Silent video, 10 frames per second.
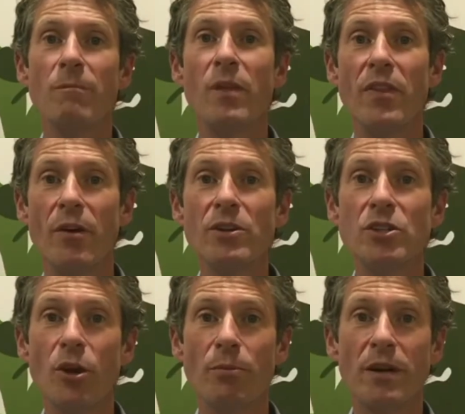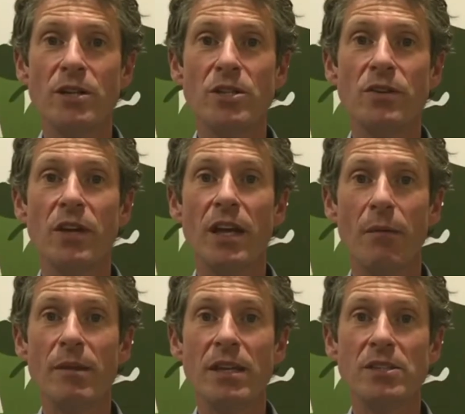then there is an operation that
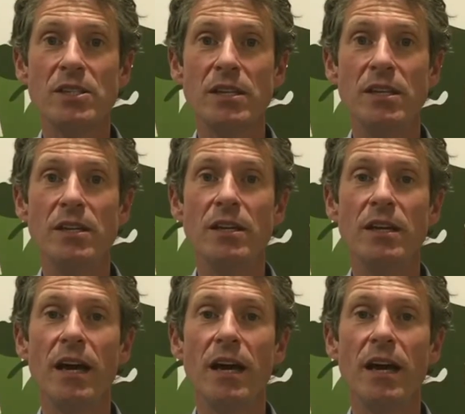can be considered.